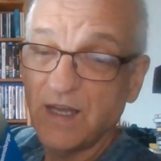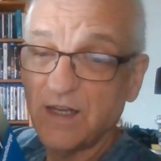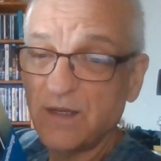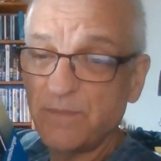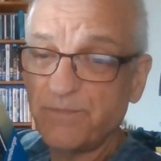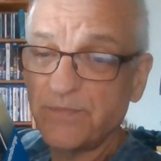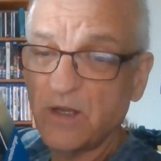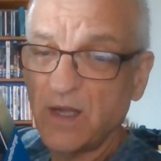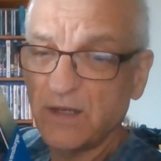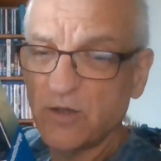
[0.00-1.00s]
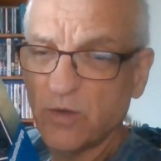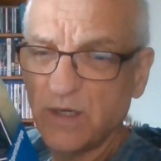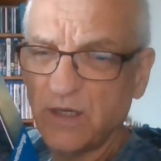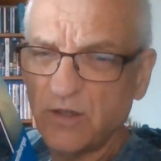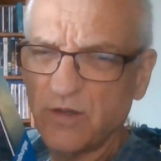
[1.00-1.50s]
Now, I had
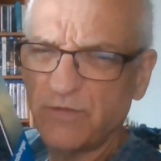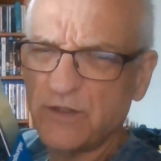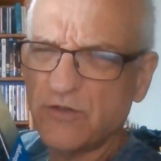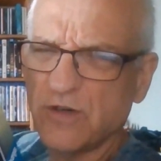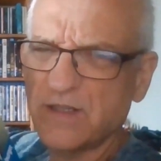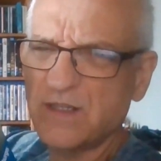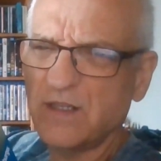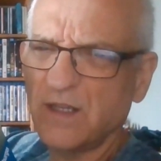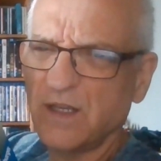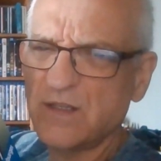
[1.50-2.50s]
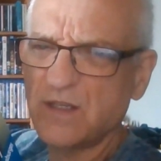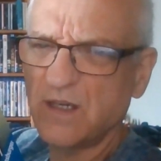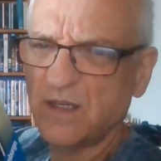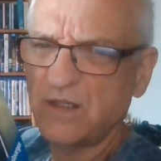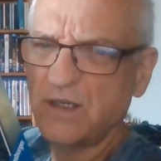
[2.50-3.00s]
quite a lot of interest in this
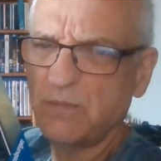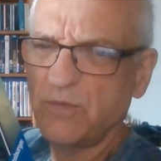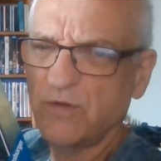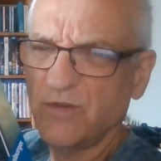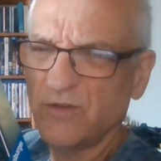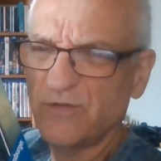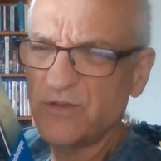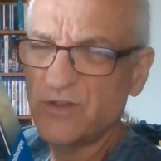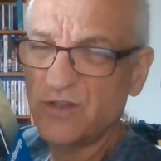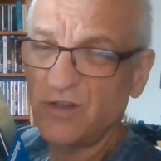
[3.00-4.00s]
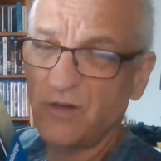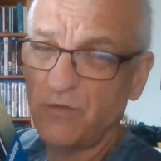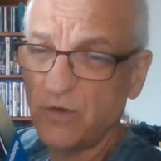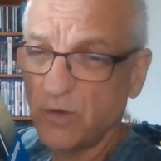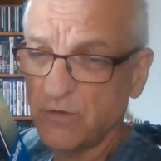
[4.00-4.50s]
and had a number of offers, turned a few